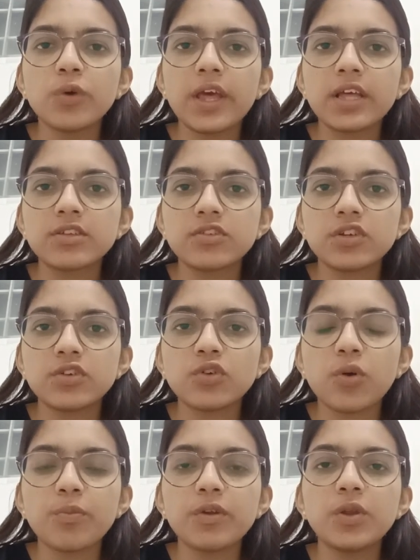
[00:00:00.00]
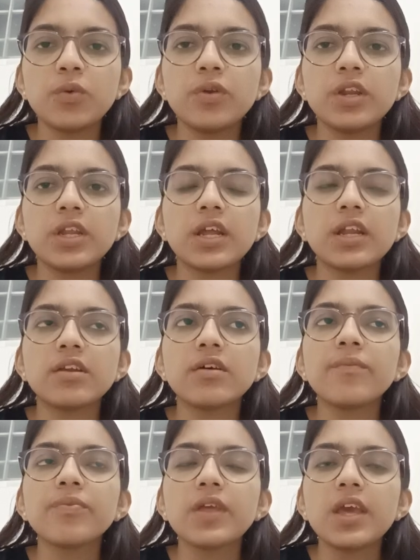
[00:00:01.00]
exchange of nutrient
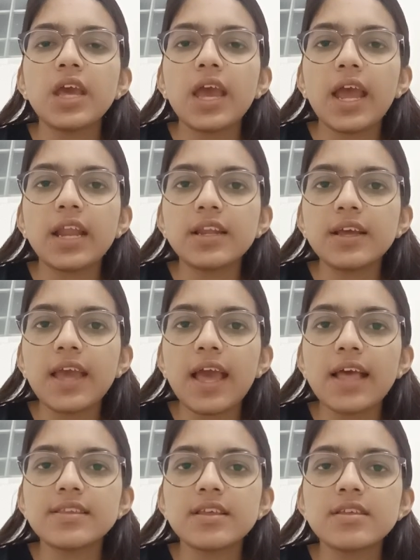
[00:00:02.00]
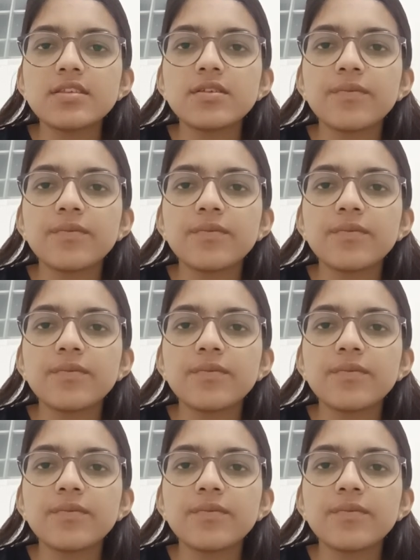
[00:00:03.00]
and the gases